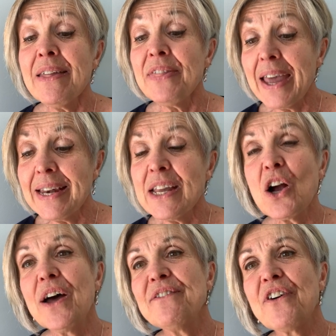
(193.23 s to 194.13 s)
Then he
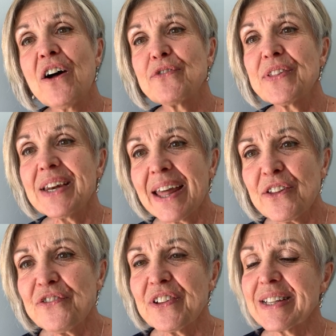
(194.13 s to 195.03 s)
got involved with
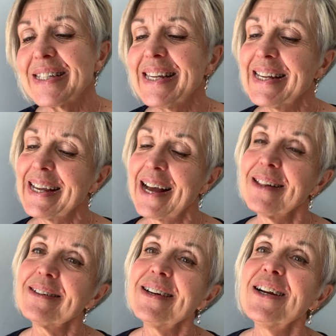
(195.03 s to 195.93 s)
another Philistine
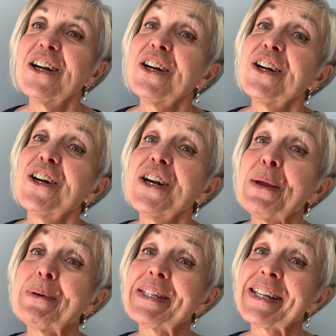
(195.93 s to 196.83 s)
gal. Her
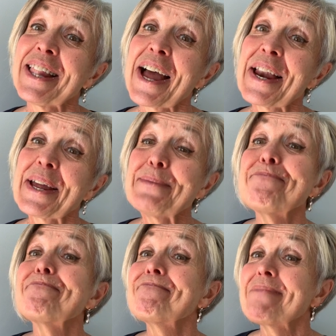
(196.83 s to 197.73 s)
name is Delilah.
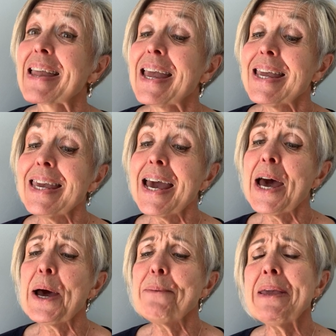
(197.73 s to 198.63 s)

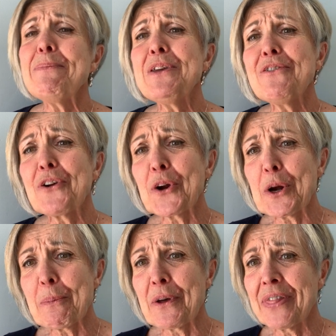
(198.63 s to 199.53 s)
Yeah, maybe you've
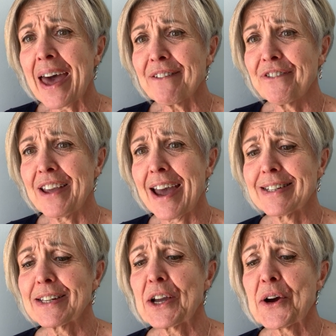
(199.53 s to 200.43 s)
heard about that
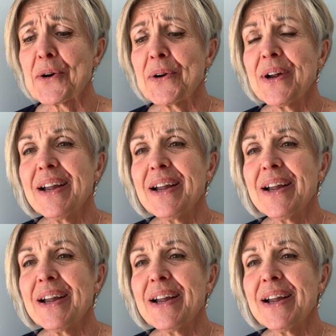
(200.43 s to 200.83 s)
fiasco.